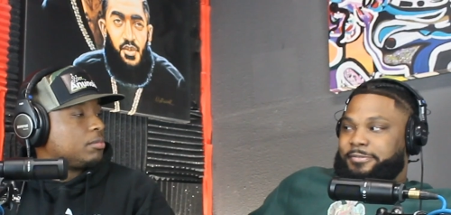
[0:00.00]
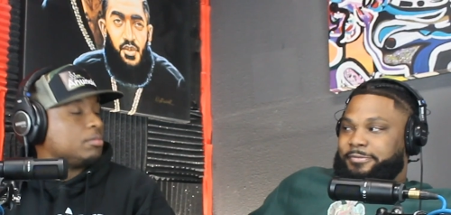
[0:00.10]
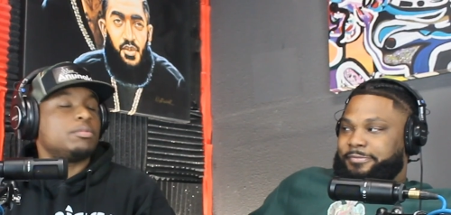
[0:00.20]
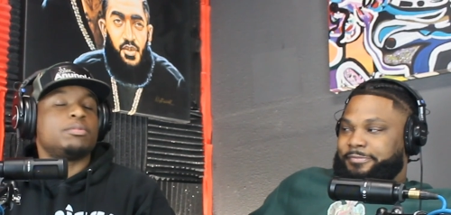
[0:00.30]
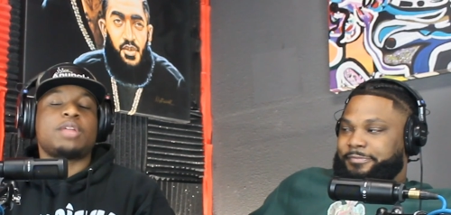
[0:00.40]

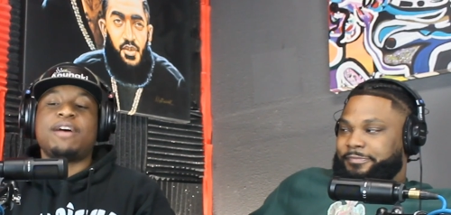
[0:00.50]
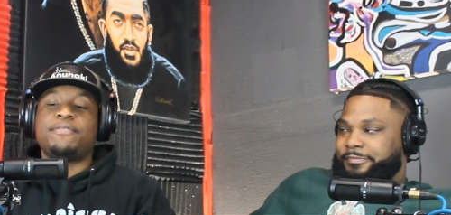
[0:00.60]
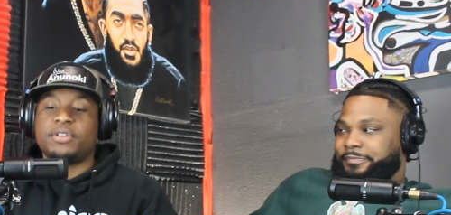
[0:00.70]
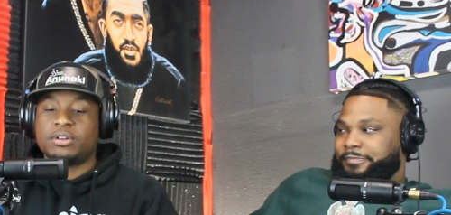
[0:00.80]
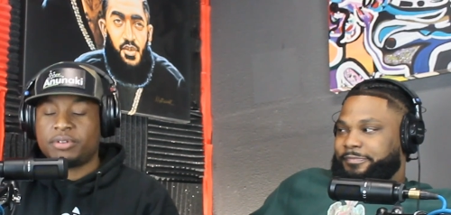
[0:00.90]
Speaker 1: Mm, I
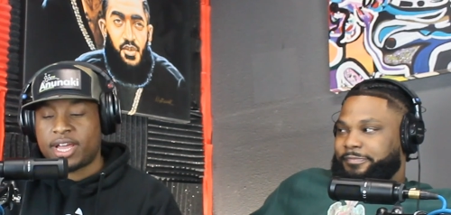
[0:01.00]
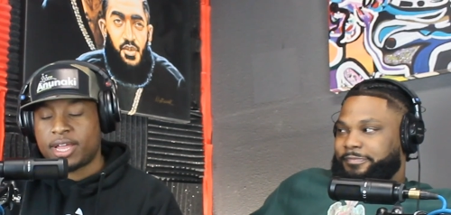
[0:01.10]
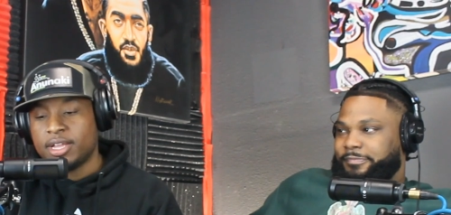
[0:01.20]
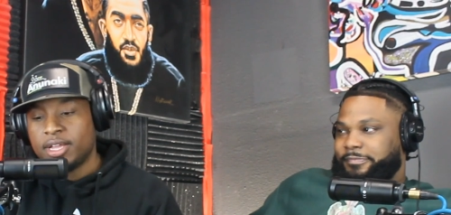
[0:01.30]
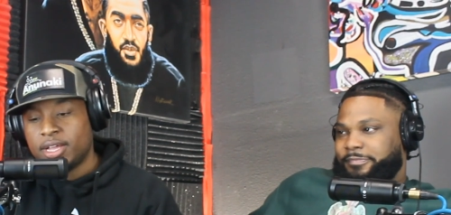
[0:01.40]
feel
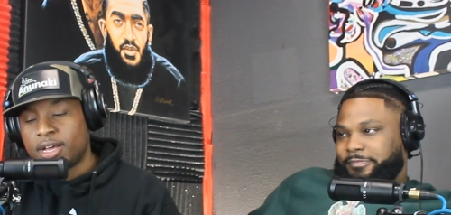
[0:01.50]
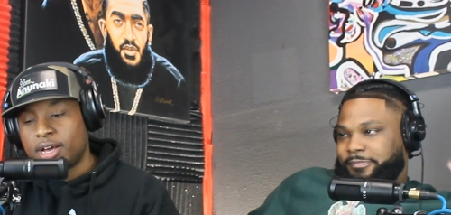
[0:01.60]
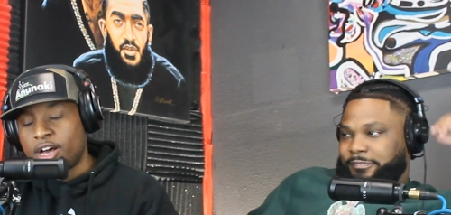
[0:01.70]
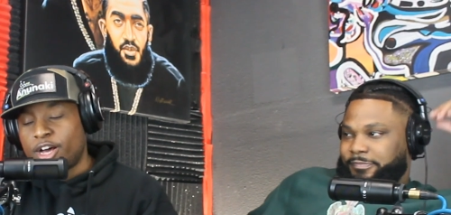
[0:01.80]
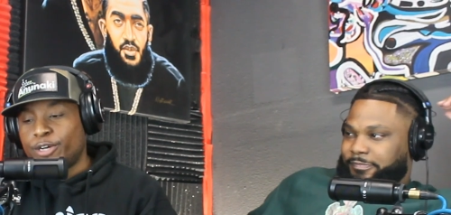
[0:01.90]
that.
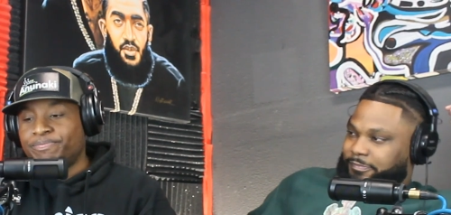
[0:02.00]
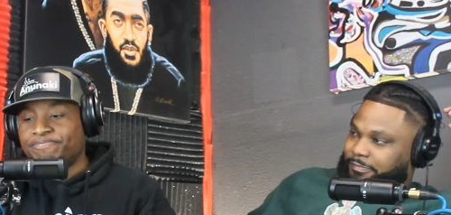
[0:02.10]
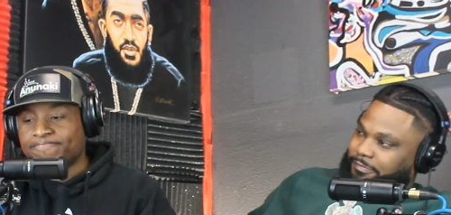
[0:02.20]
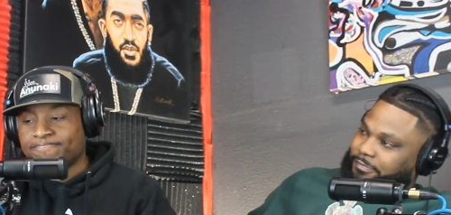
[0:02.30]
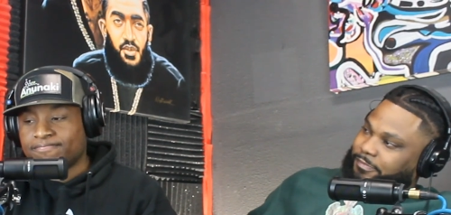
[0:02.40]

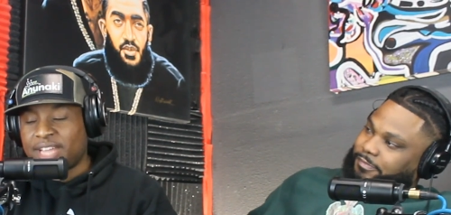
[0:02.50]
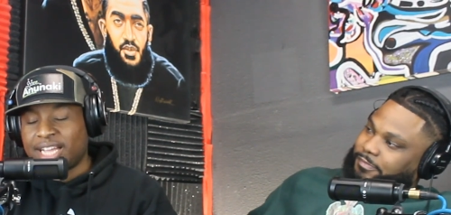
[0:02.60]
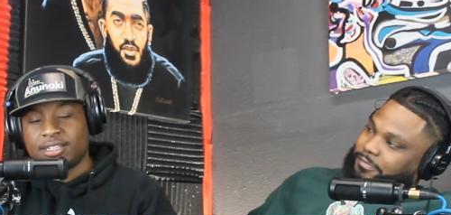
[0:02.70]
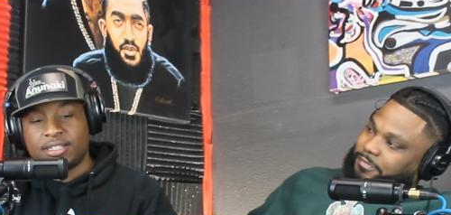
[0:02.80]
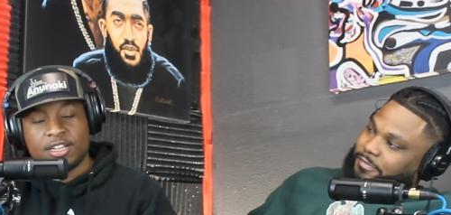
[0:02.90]
Um,
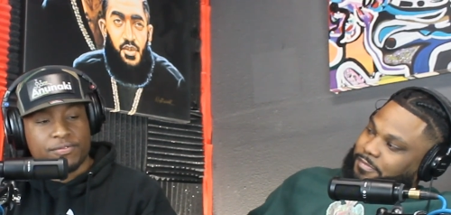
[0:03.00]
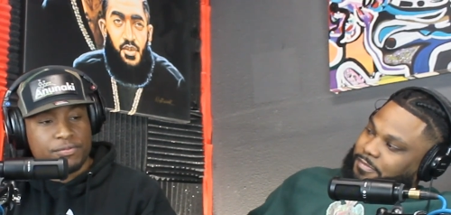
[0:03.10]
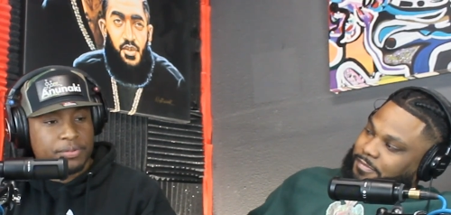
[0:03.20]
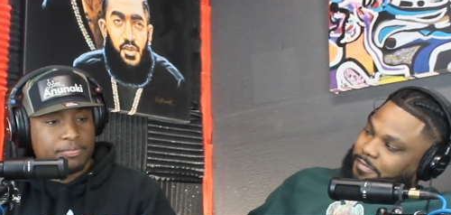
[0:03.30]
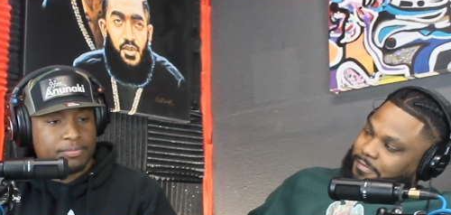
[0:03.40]
that's a
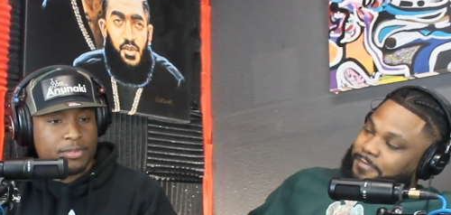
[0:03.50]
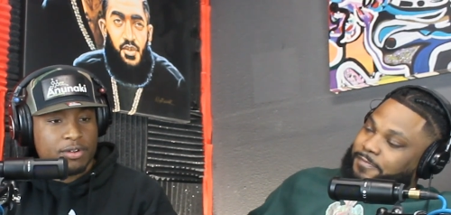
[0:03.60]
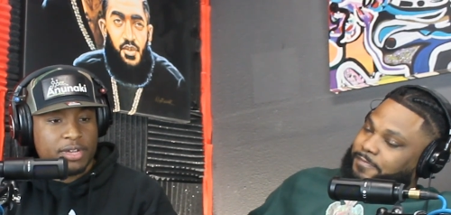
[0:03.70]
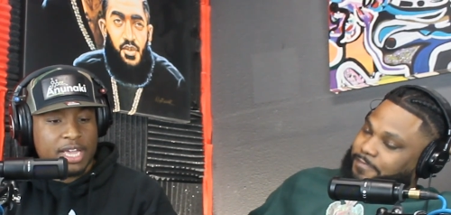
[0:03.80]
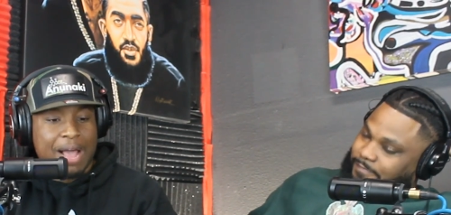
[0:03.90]
tough one.
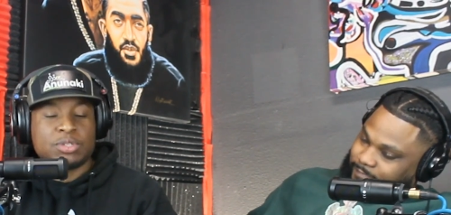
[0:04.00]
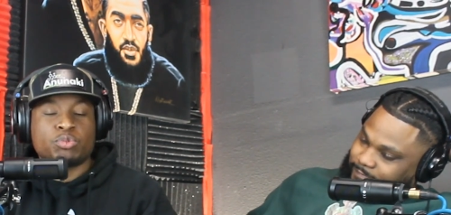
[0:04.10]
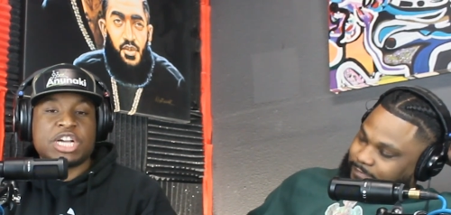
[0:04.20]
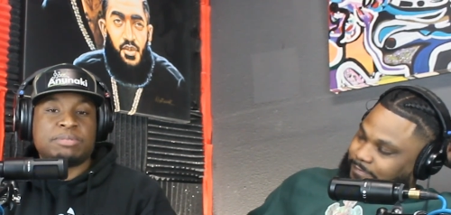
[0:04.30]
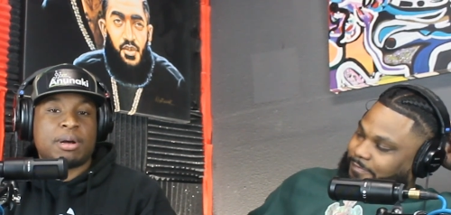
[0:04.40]
Mm-hmm. Okay, I
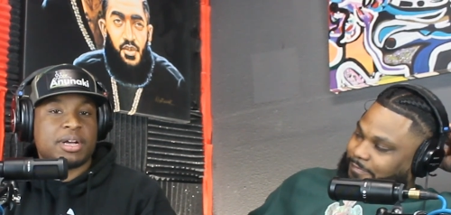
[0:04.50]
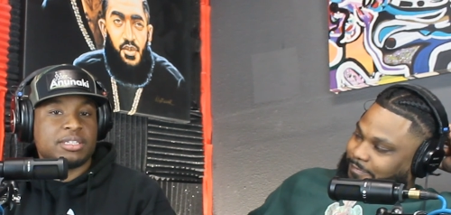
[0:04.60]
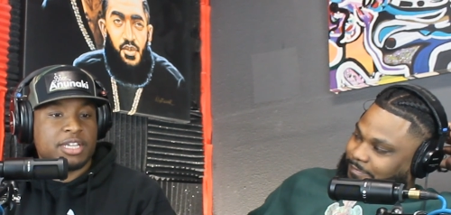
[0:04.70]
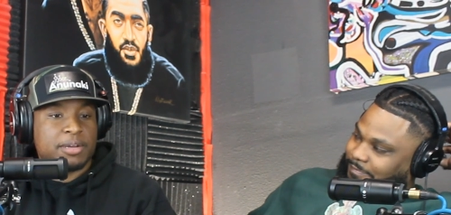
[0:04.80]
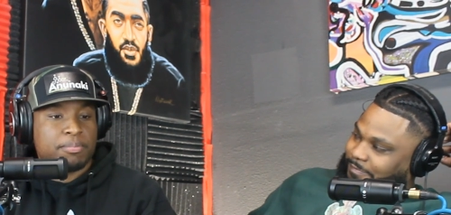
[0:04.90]
was raised by my
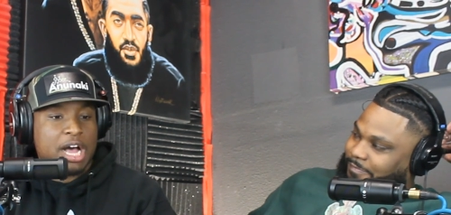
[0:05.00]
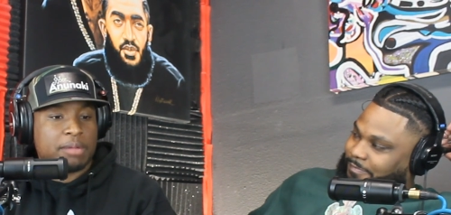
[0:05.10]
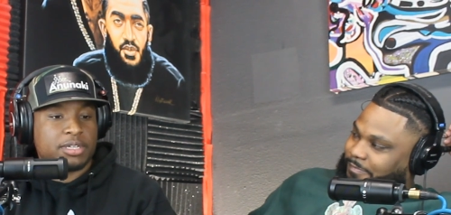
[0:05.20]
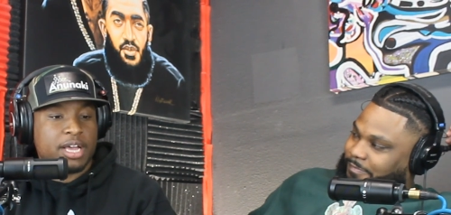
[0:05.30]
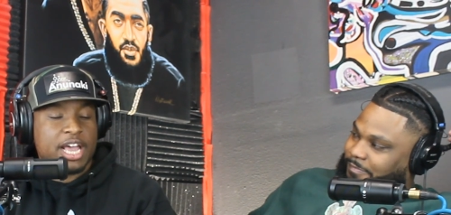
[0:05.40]
step
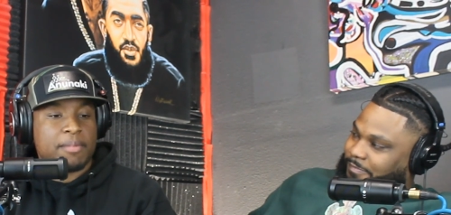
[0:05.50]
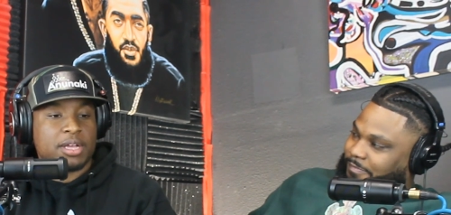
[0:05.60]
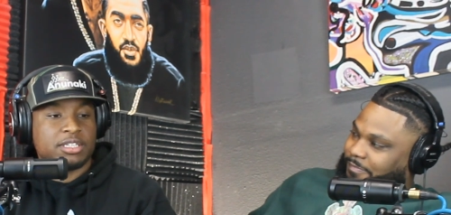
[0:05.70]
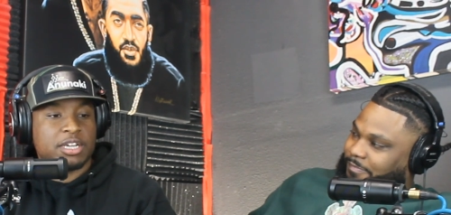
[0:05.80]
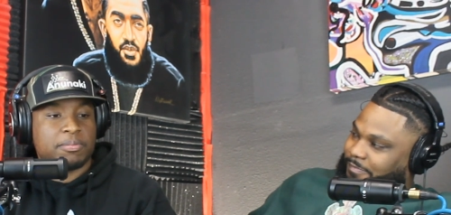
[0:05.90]
pops. I had
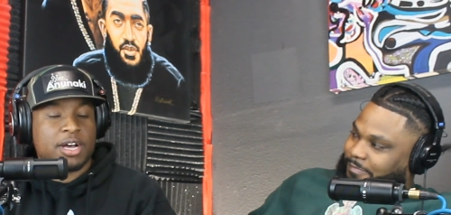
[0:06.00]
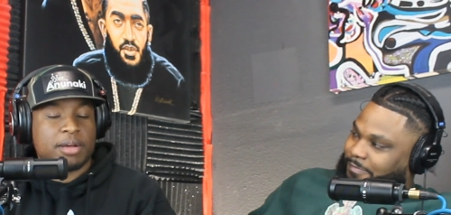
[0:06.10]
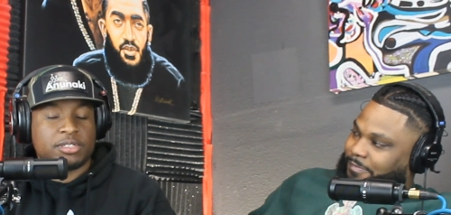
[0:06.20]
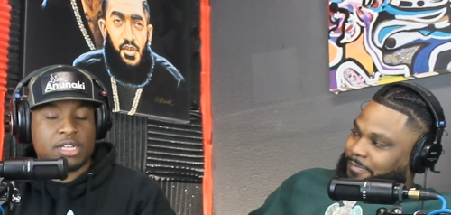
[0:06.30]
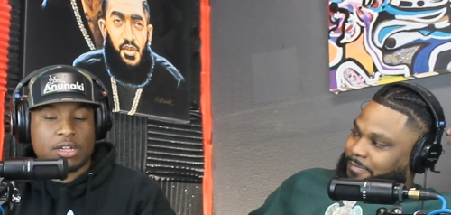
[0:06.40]
my step
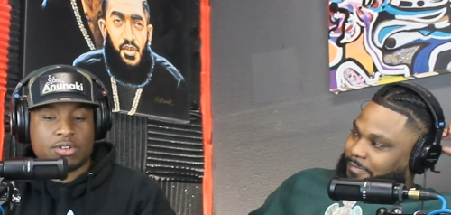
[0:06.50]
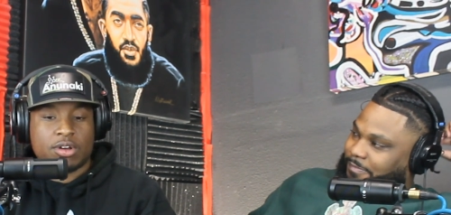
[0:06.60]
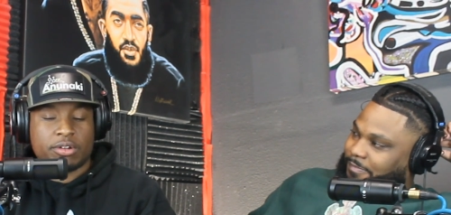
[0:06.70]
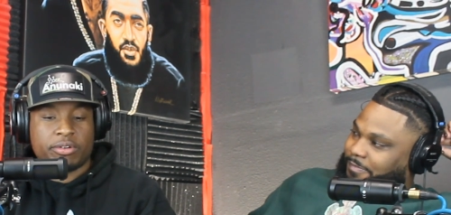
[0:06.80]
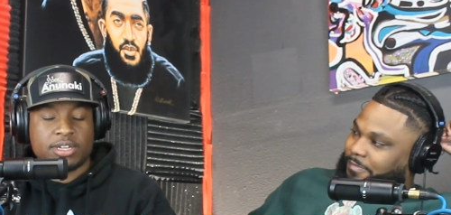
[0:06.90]
pops. Shout out to
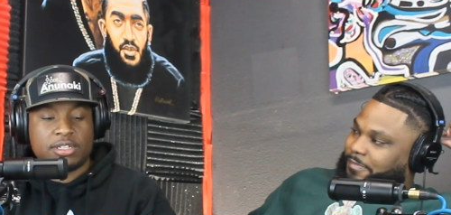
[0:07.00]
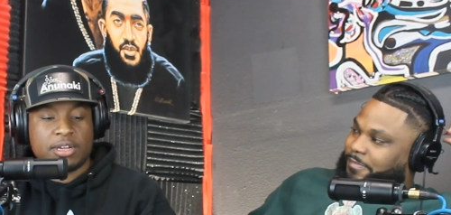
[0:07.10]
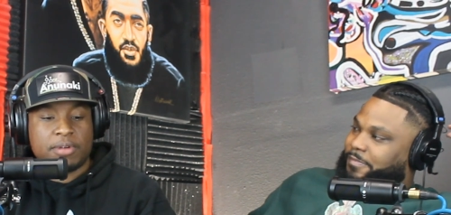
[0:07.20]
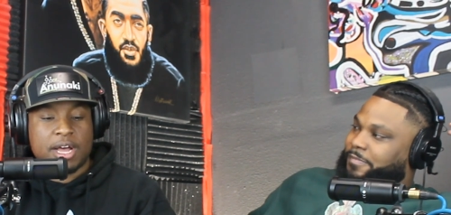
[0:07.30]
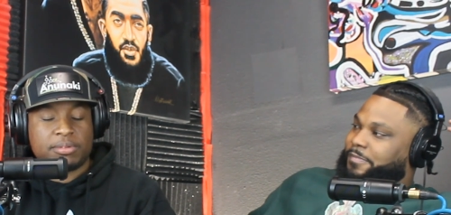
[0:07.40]
all the great
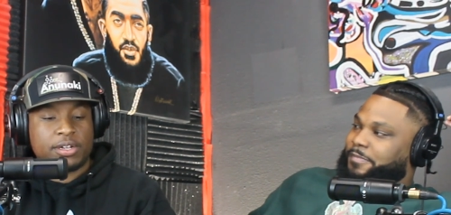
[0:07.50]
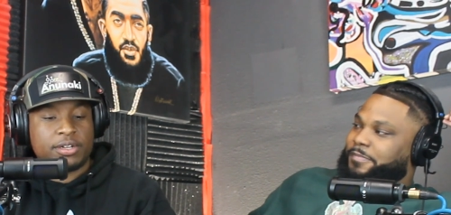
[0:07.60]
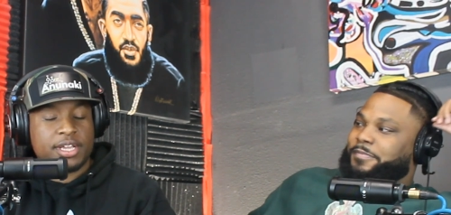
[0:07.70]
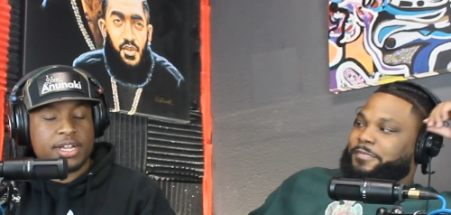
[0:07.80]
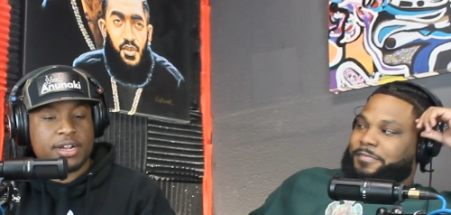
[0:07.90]
step pops
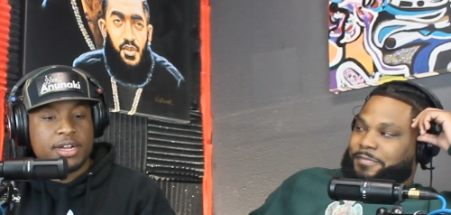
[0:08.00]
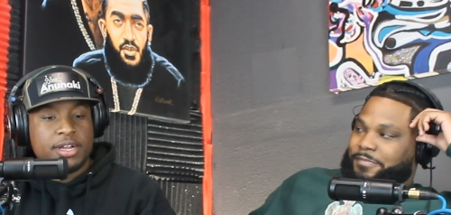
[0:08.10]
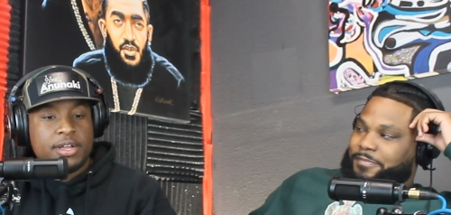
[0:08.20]
out there.